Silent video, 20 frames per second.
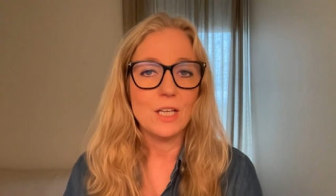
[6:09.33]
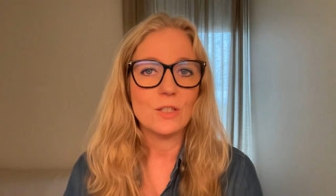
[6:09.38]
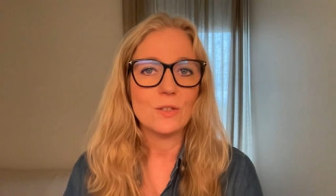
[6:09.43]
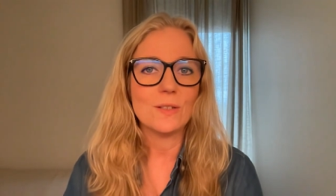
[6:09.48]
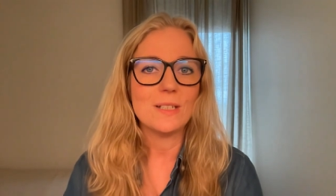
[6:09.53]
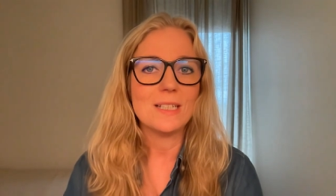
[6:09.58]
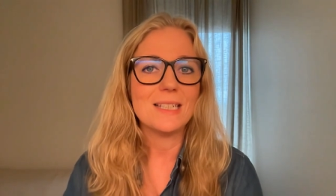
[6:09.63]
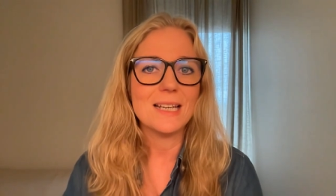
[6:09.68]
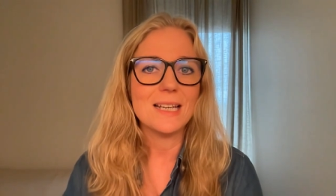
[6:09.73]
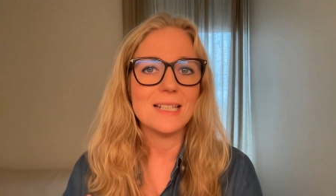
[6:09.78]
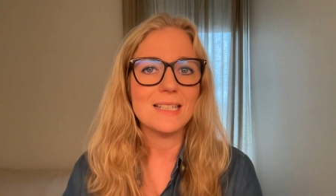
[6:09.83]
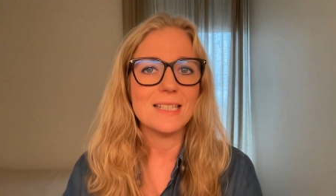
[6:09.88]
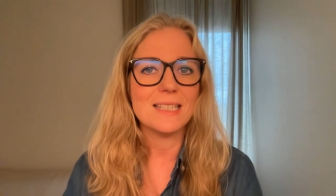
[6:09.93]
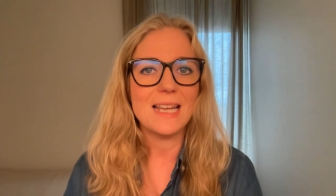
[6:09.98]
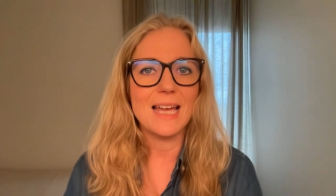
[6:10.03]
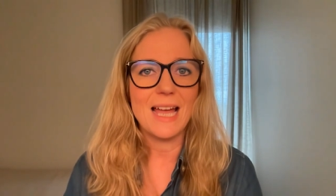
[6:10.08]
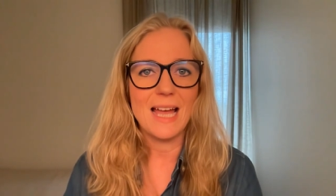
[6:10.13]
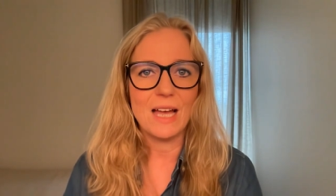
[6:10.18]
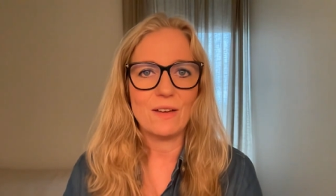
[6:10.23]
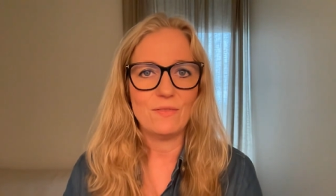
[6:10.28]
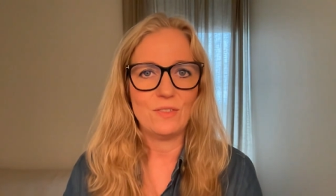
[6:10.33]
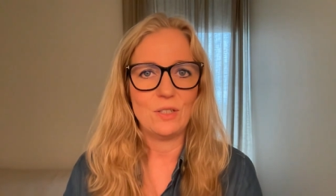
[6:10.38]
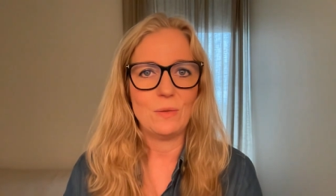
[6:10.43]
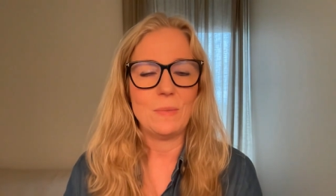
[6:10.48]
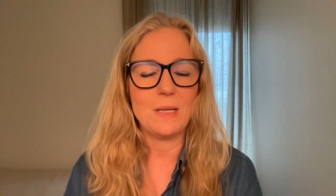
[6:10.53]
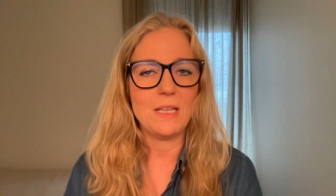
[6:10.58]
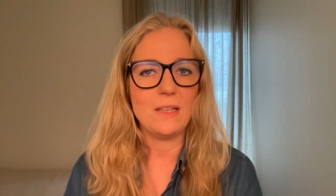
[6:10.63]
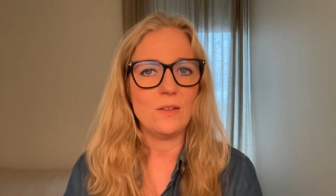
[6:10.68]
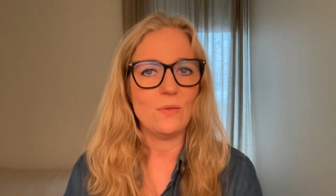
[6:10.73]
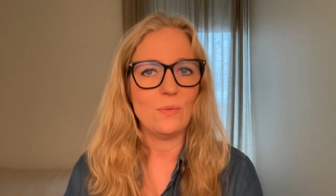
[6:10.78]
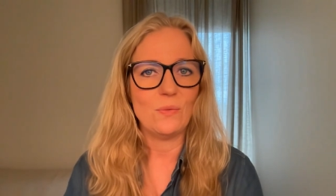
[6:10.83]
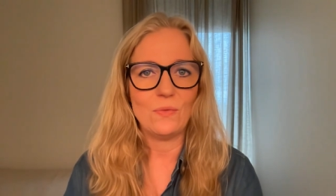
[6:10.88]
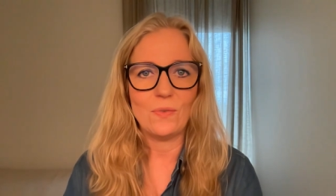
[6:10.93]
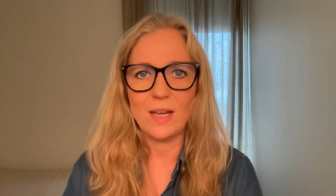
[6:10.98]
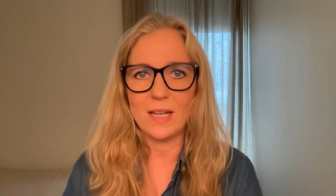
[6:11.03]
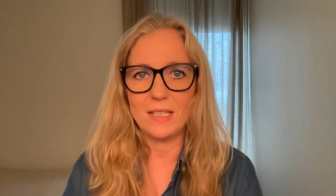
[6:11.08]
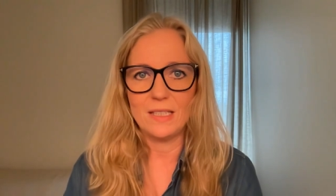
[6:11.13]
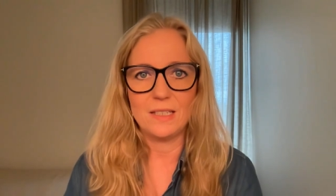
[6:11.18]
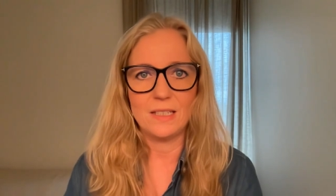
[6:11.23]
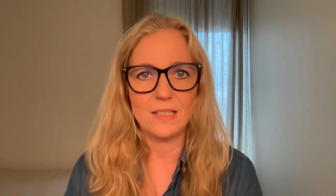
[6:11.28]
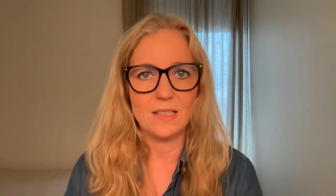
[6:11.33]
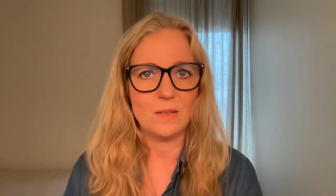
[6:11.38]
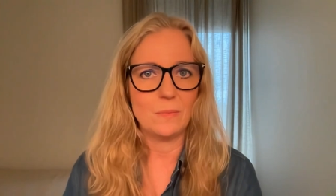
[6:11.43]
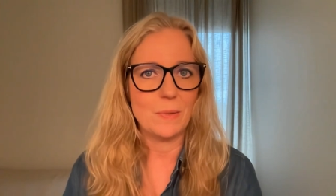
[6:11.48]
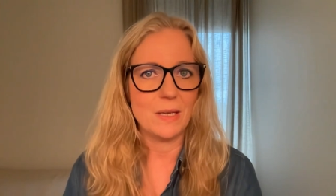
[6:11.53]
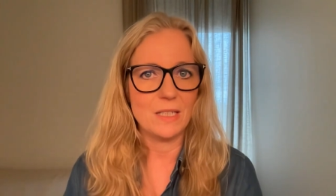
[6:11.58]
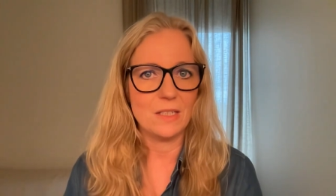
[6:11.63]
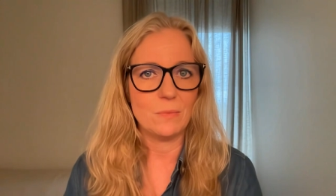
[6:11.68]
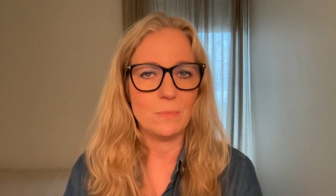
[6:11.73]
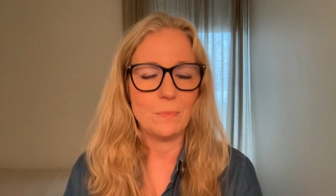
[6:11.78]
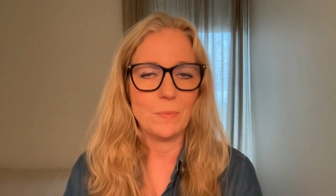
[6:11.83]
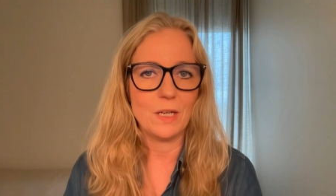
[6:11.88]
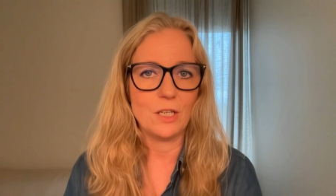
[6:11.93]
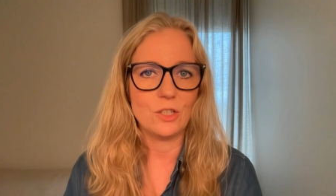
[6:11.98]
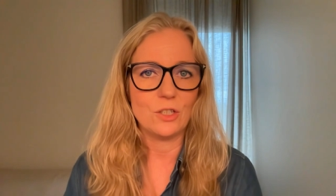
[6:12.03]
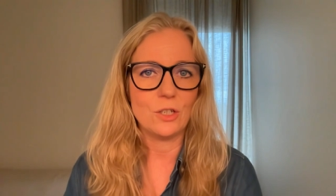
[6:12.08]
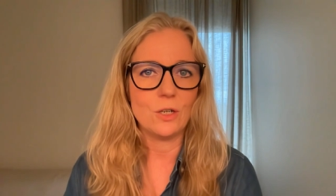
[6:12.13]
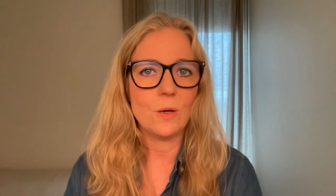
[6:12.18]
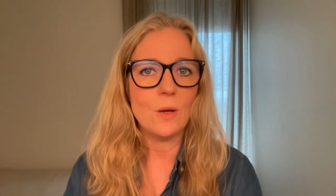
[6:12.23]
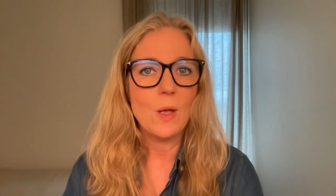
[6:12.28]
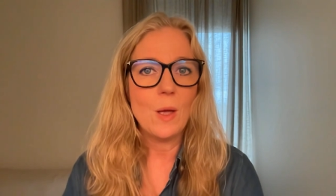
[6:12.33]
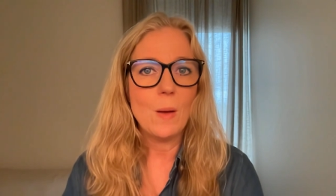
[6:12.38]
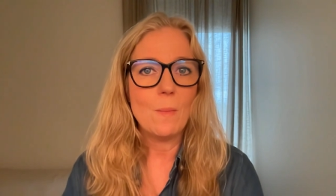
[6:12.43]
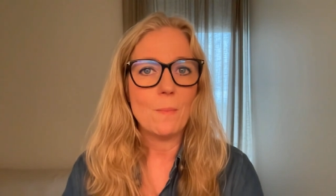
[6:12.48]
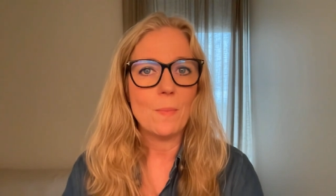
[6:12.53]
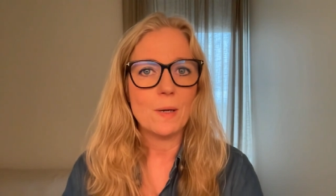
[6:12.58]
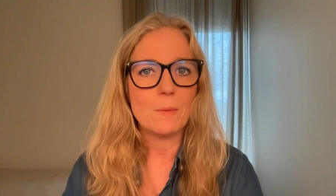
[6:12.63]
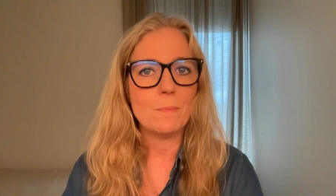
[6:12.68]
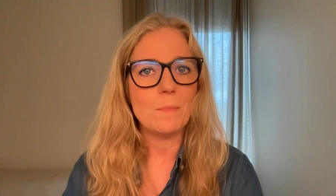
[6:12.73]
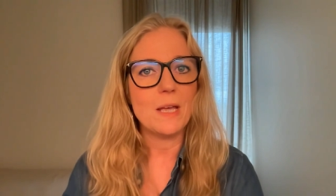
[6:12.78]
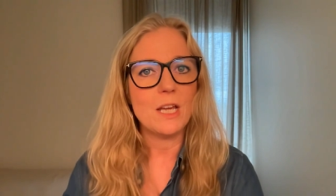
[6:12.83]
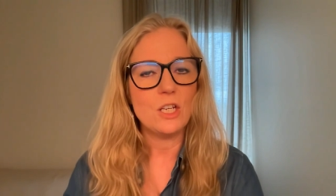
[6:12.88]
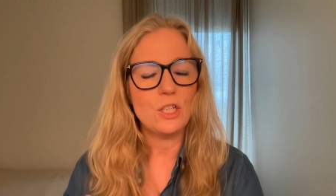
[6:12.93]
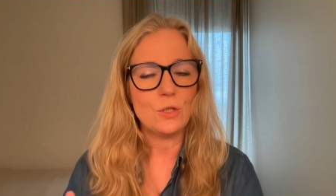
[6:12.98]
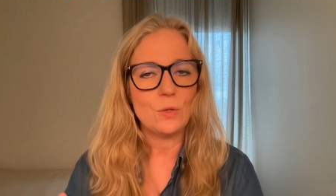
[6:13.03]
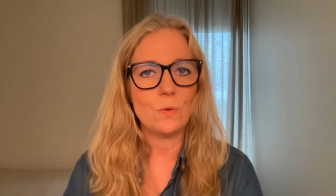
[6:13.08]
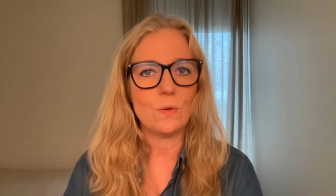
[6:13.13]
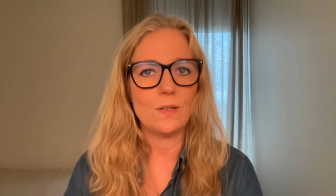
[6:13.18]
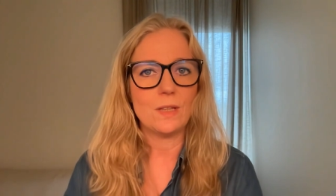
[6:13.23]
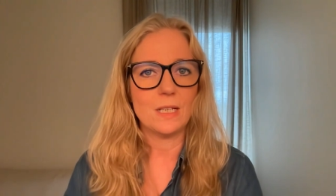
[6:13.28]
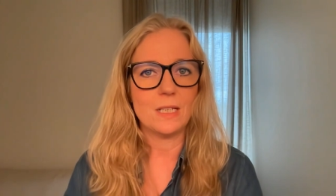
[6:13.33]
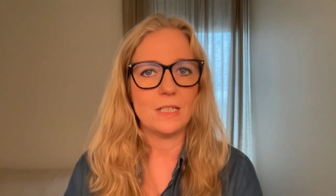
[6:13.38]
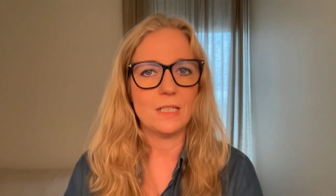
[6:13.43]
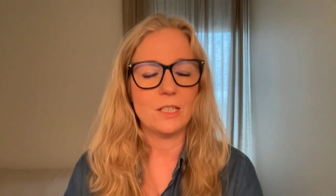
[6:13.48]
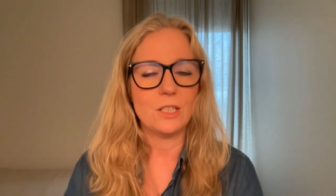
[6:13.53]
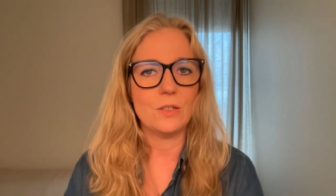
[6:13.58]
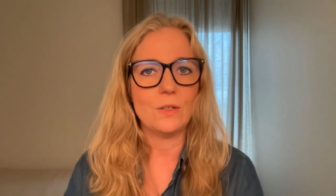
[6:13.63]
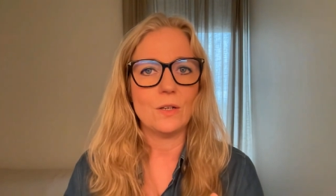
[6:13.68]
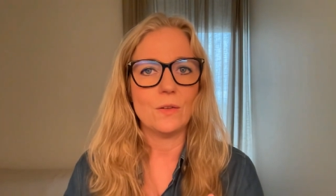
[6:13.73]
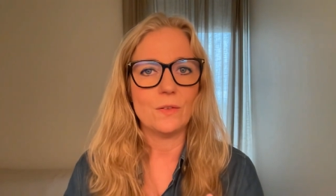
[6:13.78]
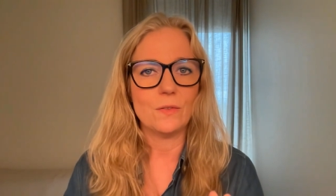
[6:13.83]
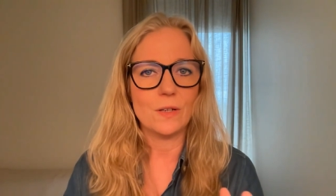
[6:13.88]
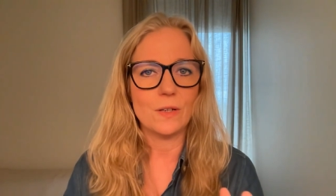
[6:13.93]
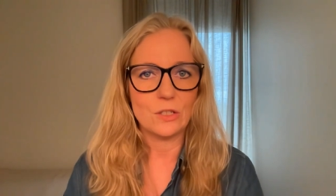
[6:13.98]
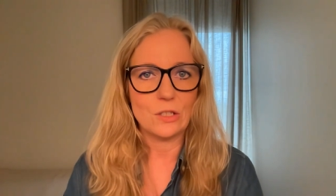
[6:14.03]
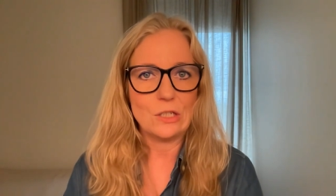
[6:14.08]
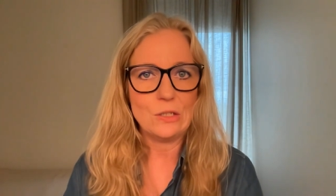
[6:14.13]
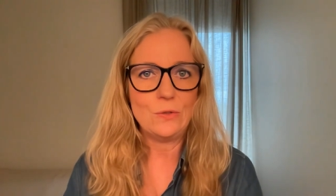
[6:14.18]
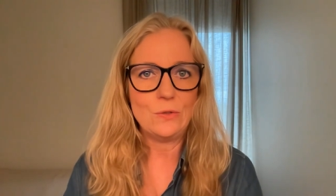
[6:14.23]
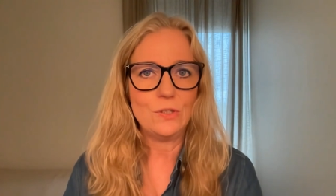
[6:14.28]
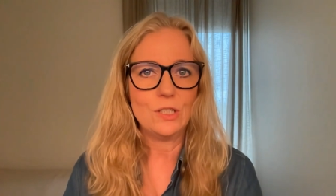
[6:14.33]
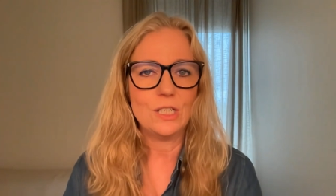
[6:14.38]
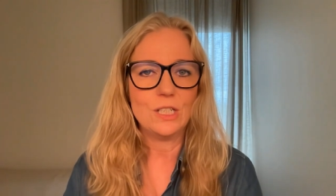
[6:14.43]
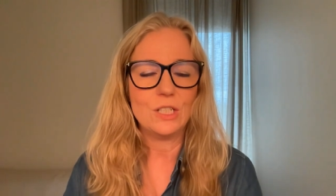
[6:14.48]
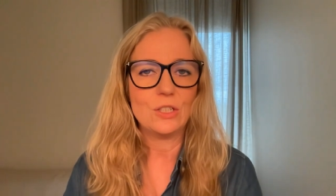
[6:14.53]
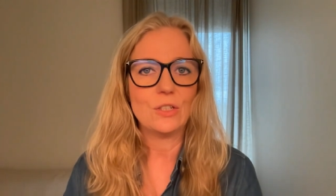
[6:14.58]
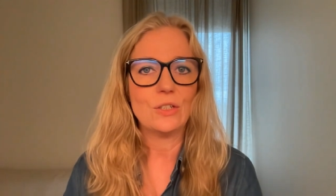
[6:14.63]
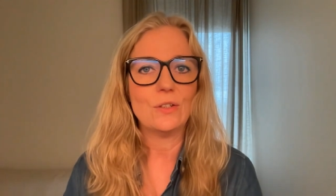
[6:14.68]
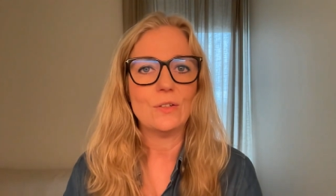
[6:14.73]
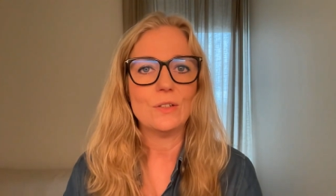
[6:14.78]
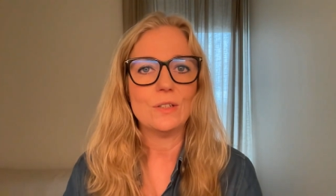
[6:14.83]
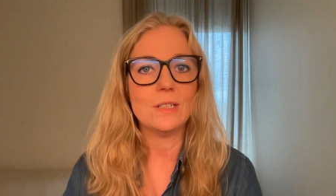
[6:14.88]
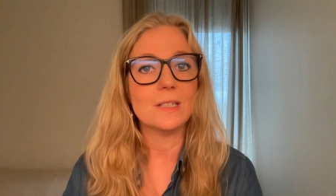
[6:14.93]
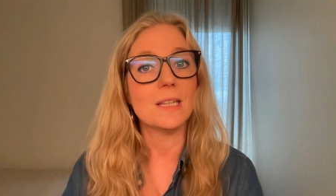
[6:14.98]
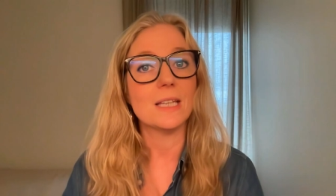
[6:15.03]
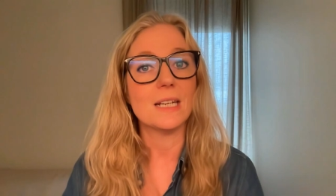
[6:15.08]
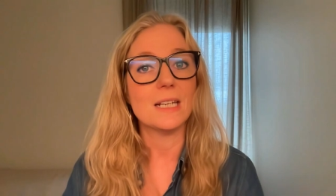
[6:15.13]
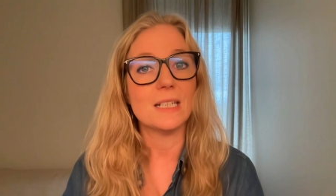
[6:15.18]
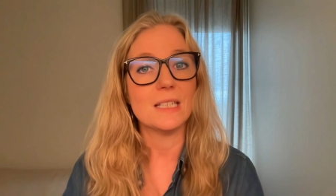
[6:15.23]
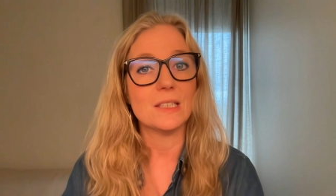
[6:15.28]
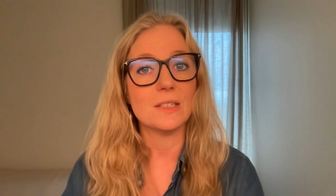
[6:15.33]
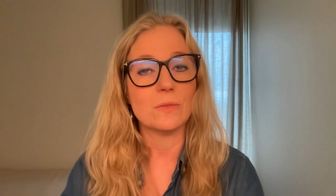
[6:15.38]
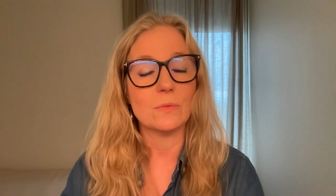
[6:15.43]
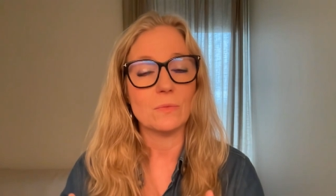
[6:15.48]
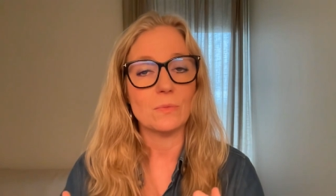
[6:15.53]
So it doesn't have to be the fanciest, best picture, but make sure that, the resolution is good, that